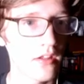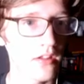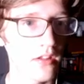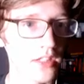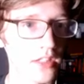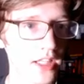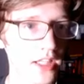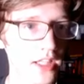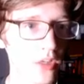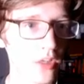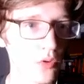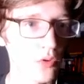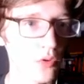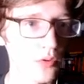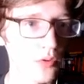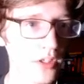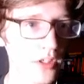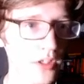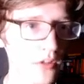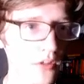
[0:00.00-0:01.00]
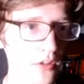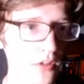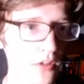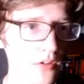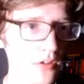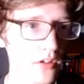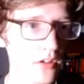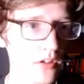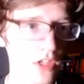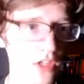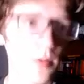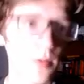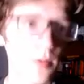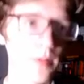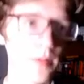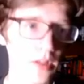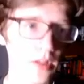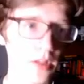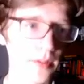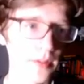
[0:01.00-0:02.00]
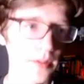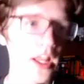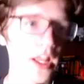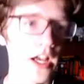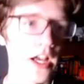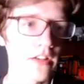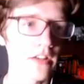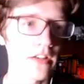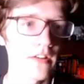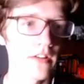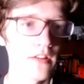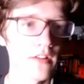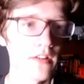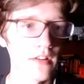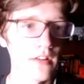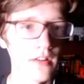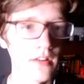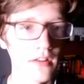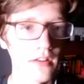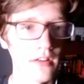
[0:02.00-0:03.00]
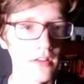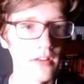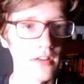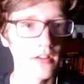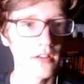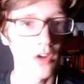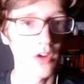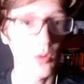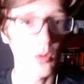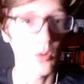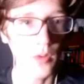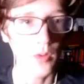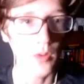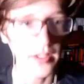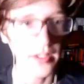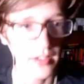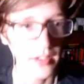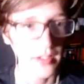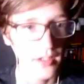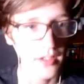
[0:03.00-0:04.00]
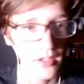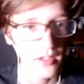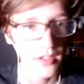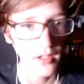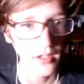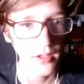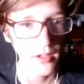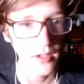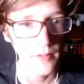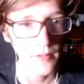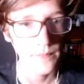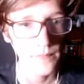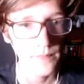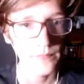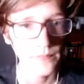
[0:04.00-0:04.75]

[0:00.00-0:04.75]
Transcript: Can I go through here? It's probably going to be locked. Oh, what? Keep going.